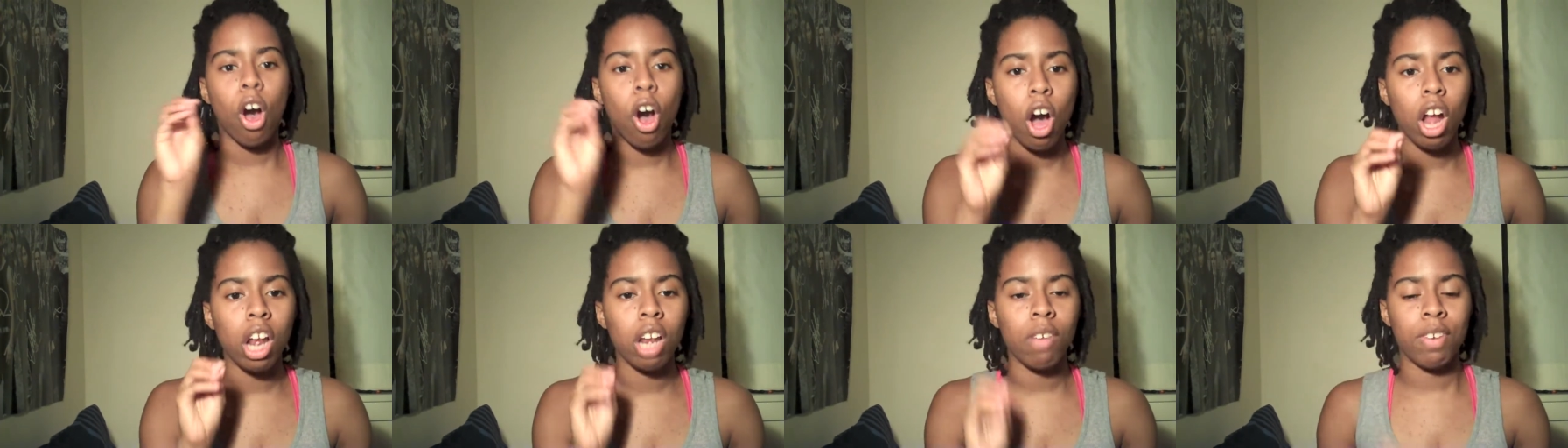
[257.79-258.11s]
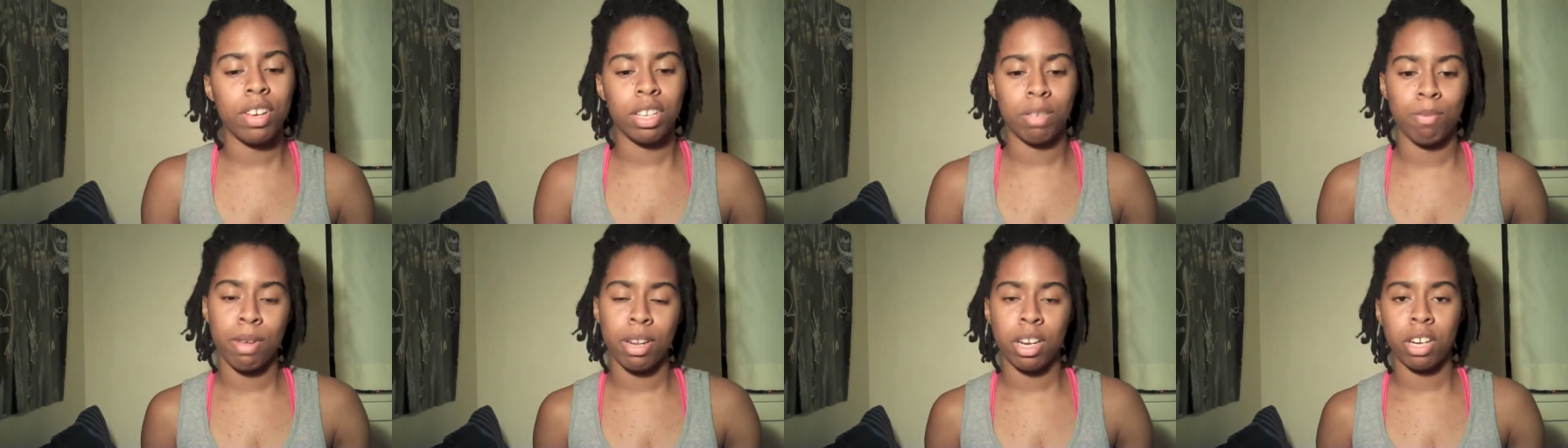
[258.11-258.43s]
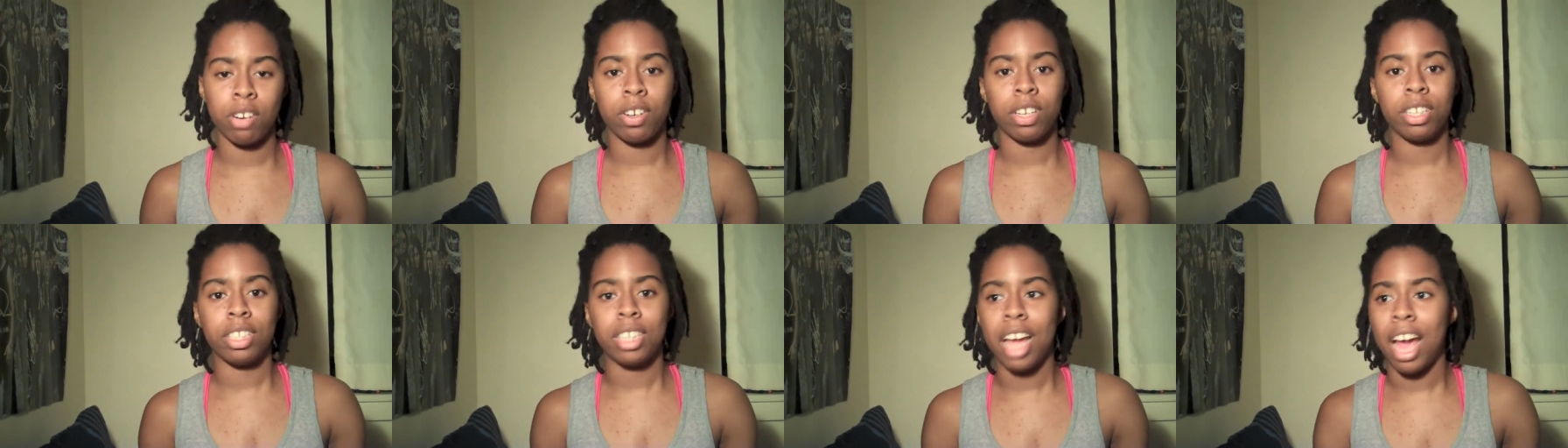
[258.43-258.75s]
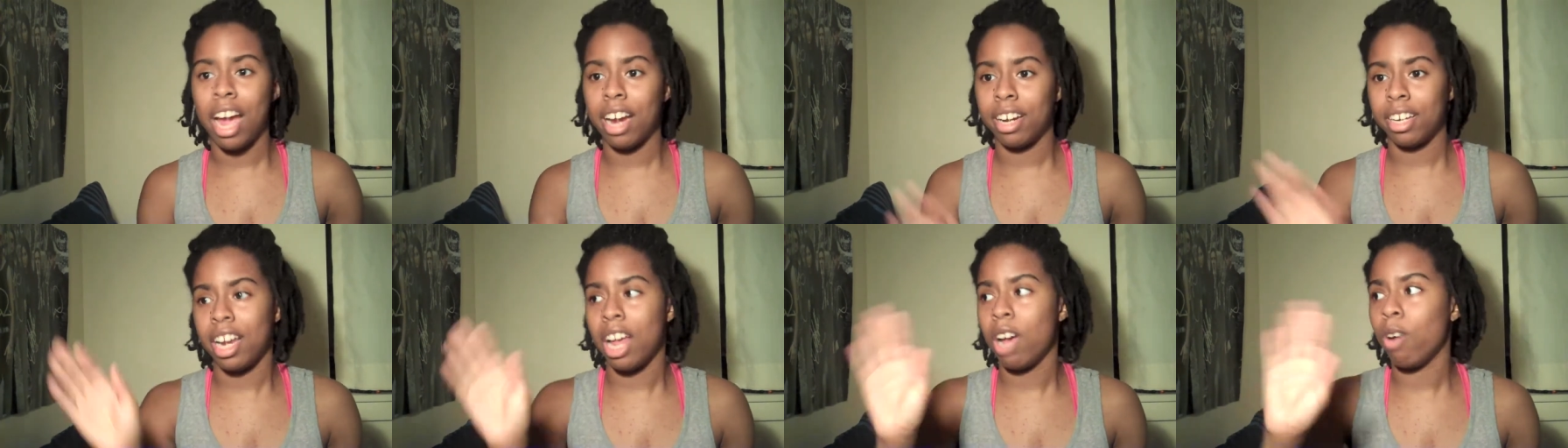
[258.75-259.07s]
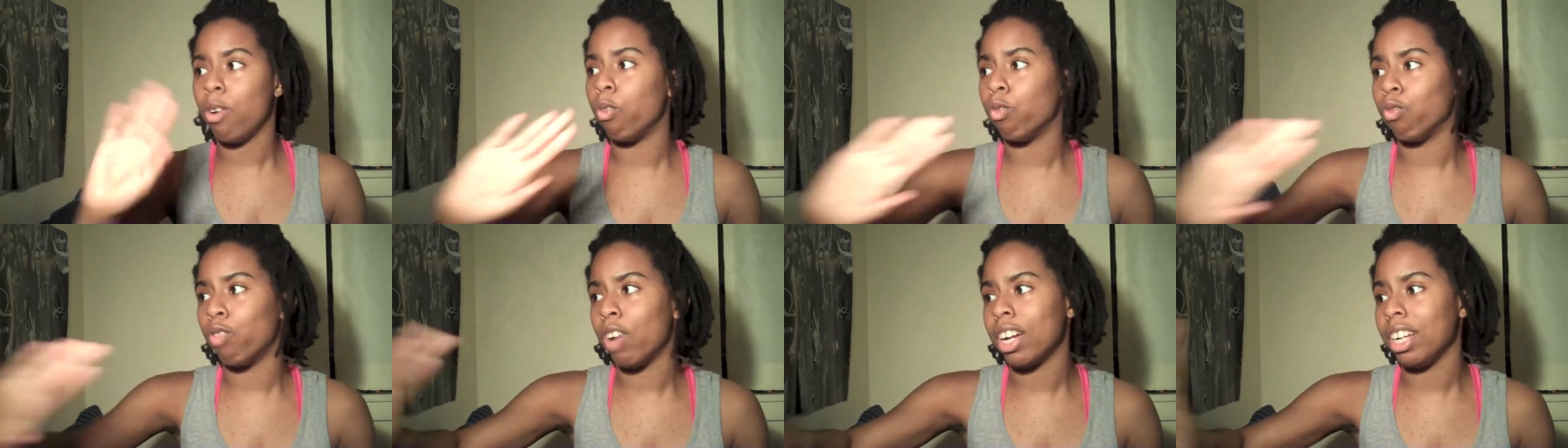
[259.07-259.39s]
All of his men are intact.
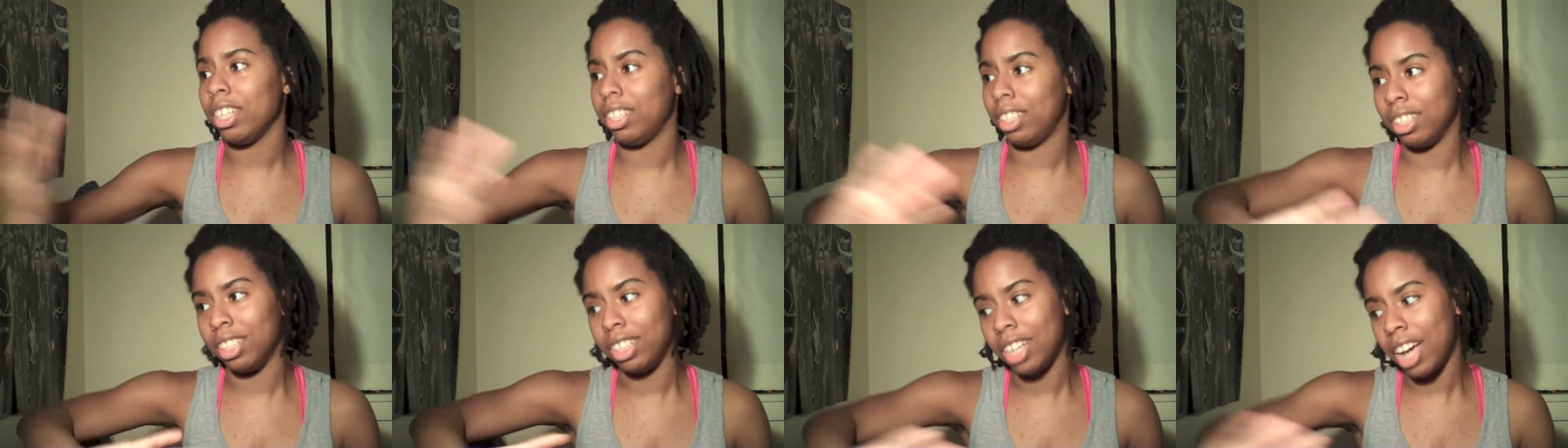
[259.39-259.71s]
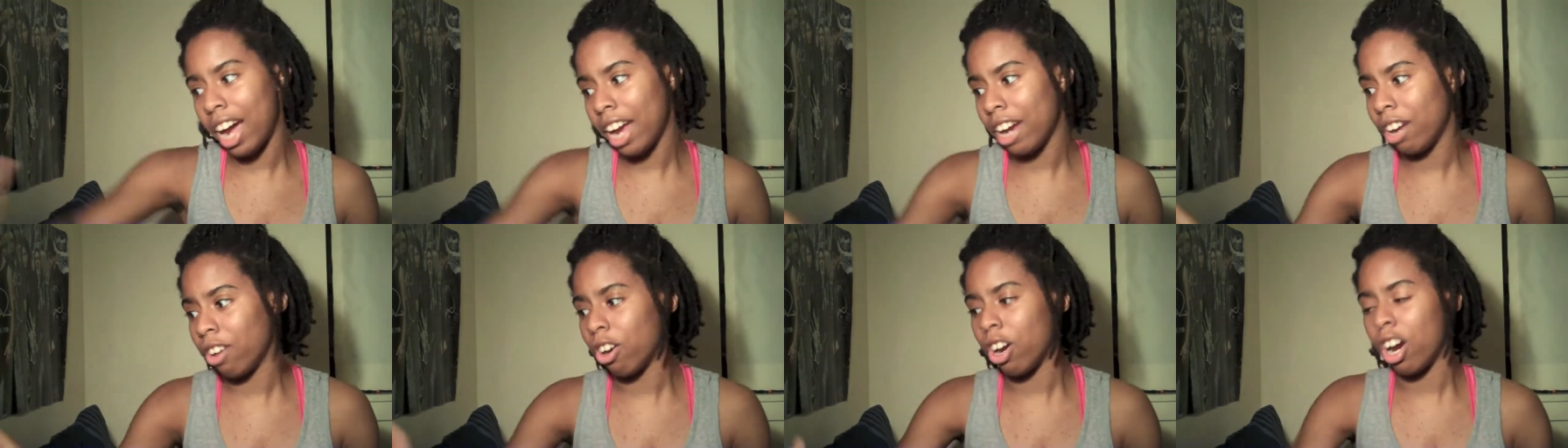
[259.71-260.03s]
Now Renly's entire